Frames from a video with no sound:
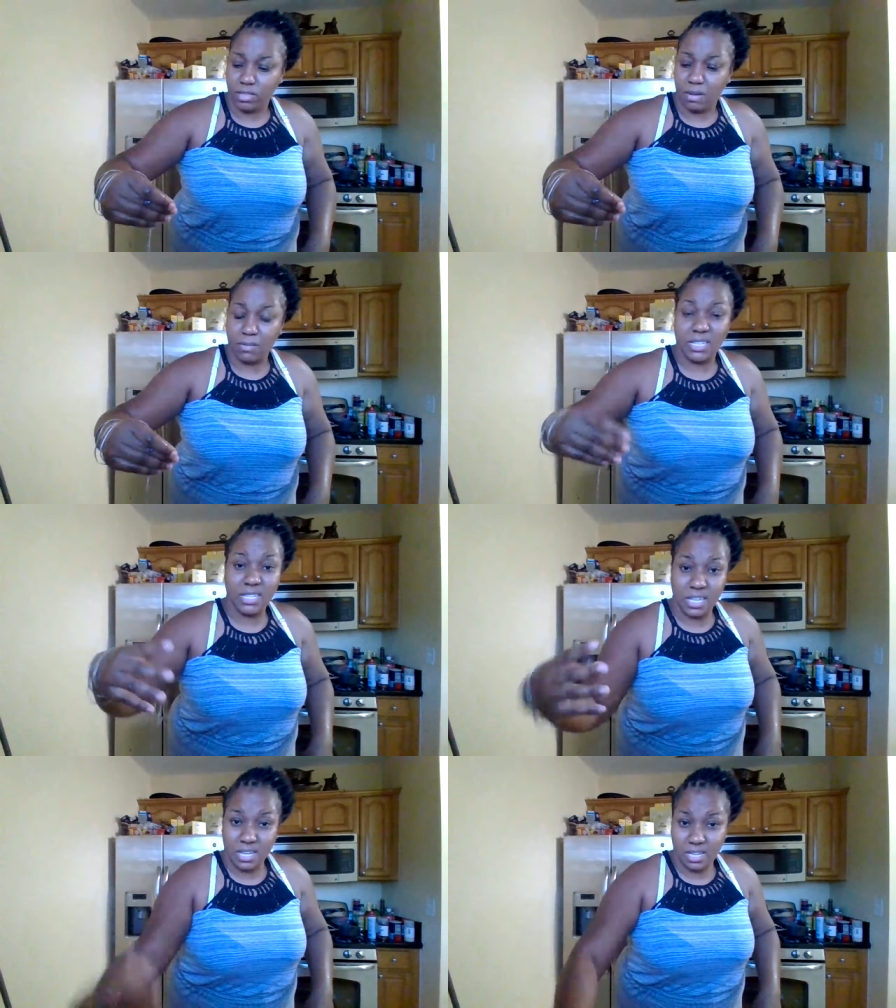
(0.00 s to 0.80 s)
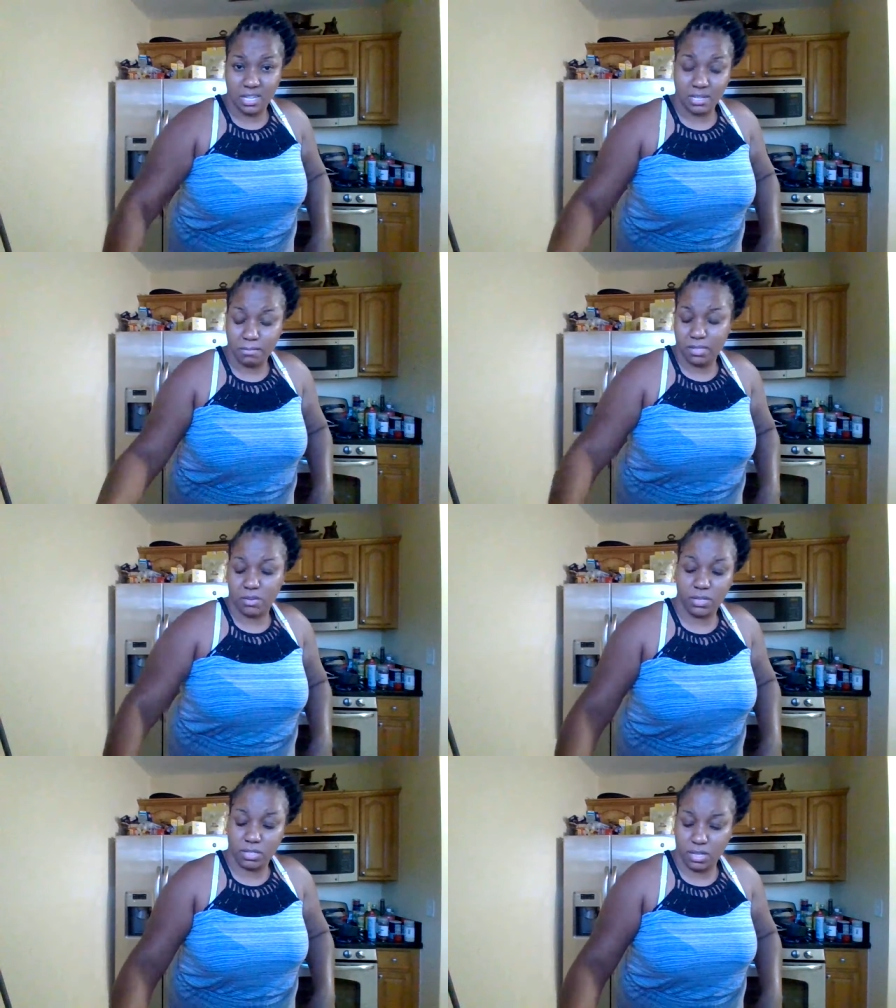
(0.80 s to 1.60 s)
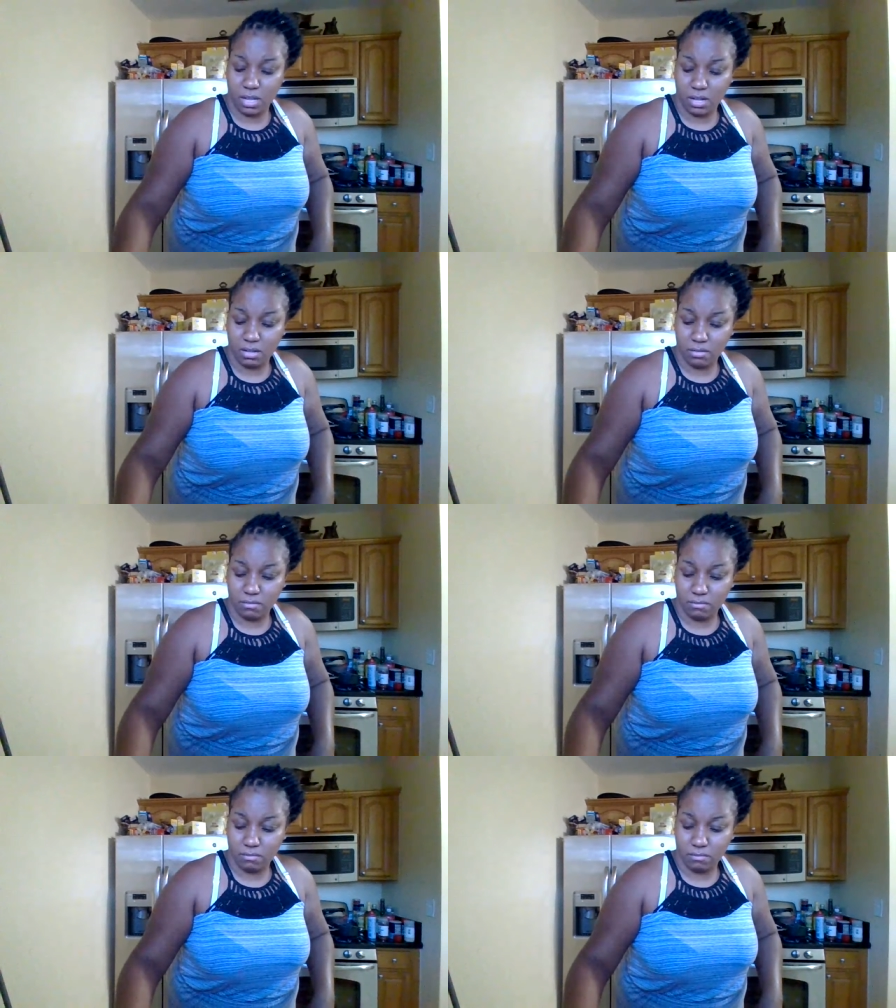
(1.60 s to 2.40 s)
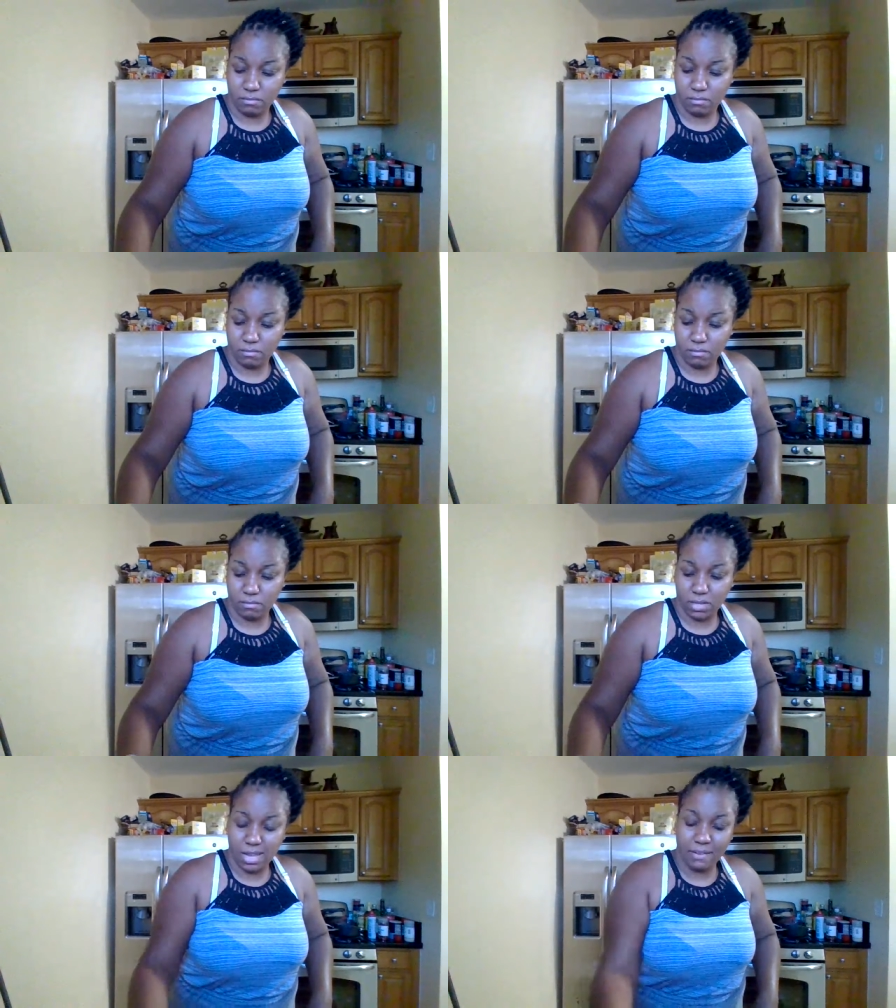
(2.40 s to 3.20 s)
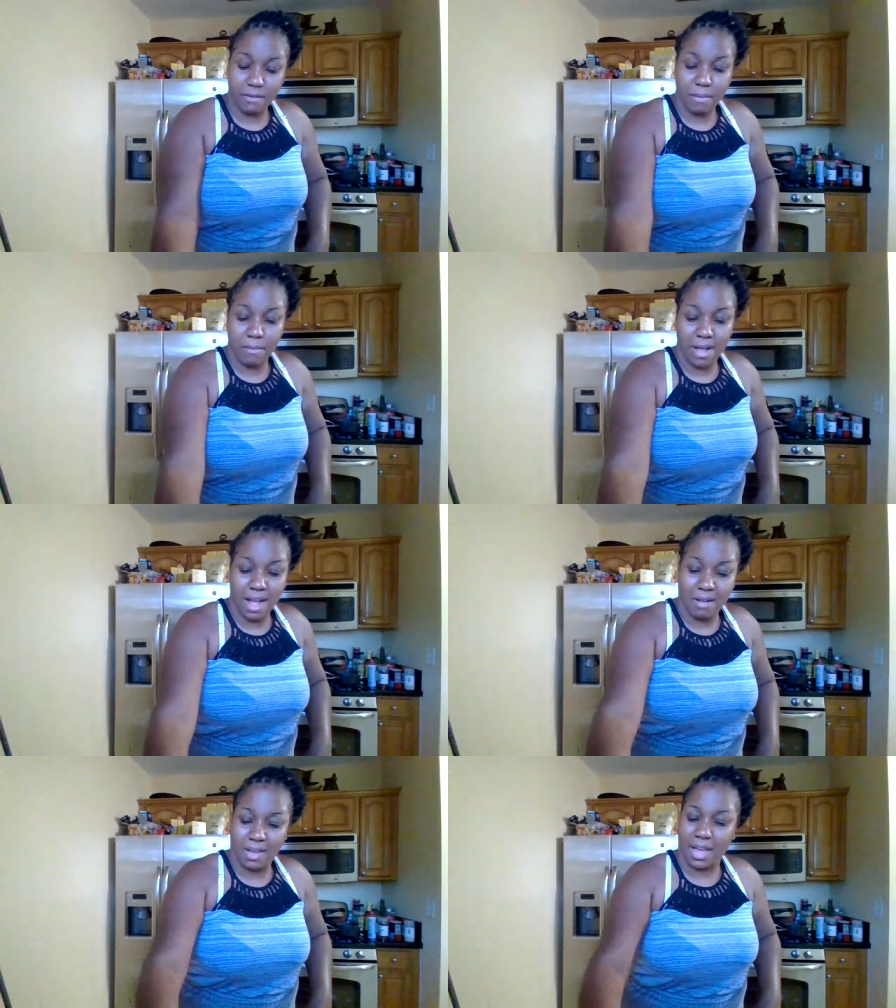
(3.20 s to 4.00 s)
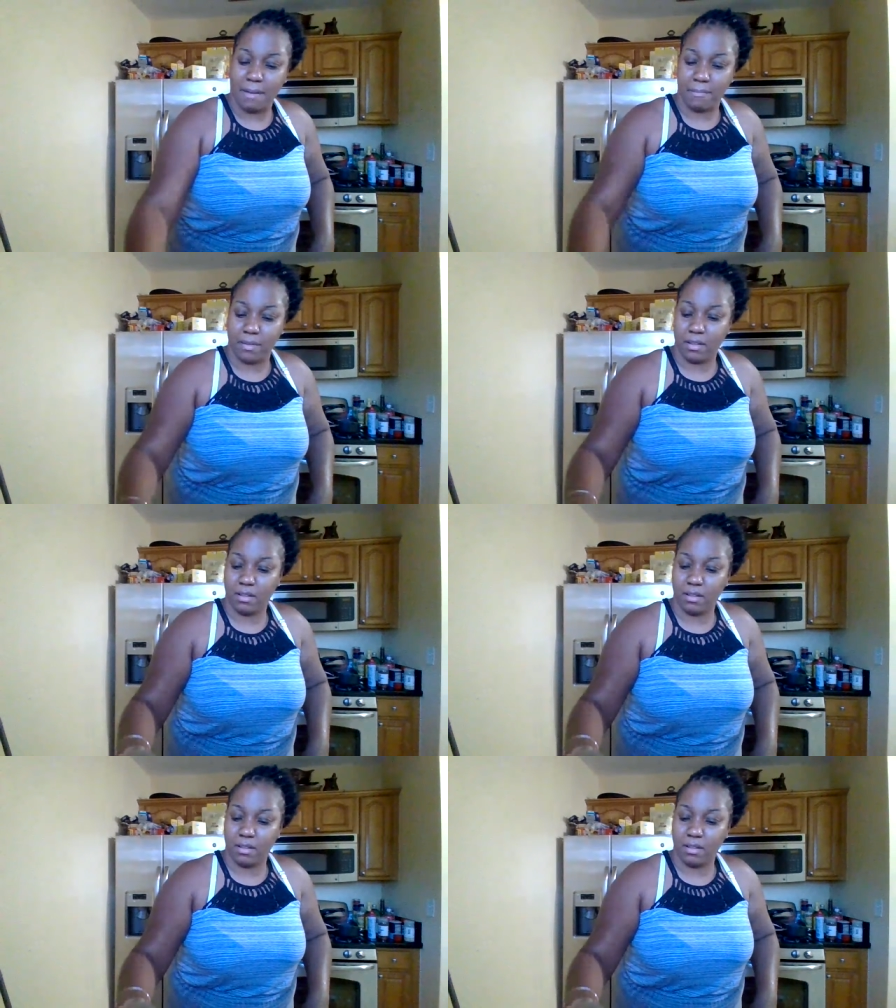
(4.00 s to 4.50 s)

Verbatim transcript: Y'all want to see it? Let me show it to y'all. I can't remember how it happened.